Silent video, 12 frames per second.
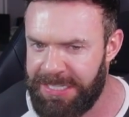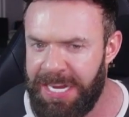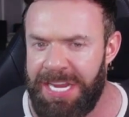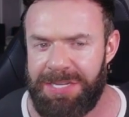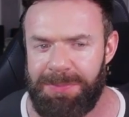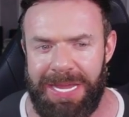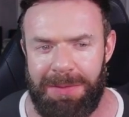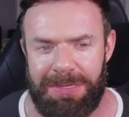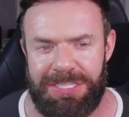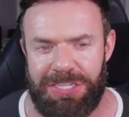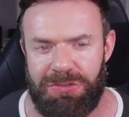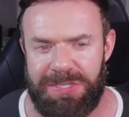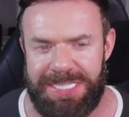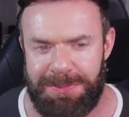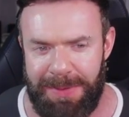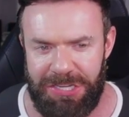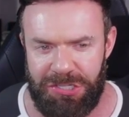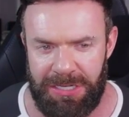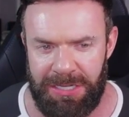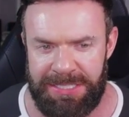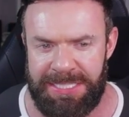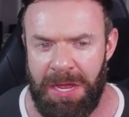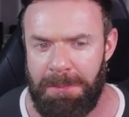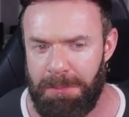to be able to use specials
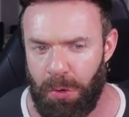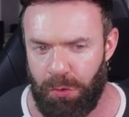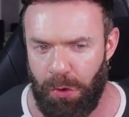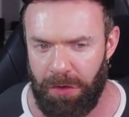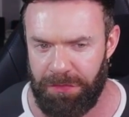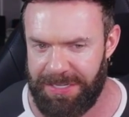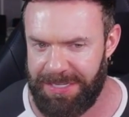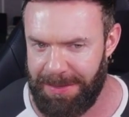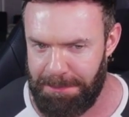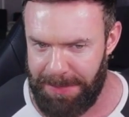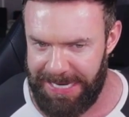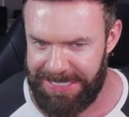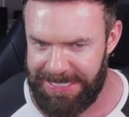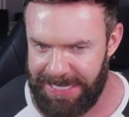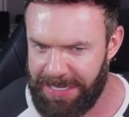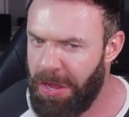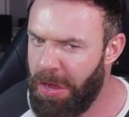more often than basic.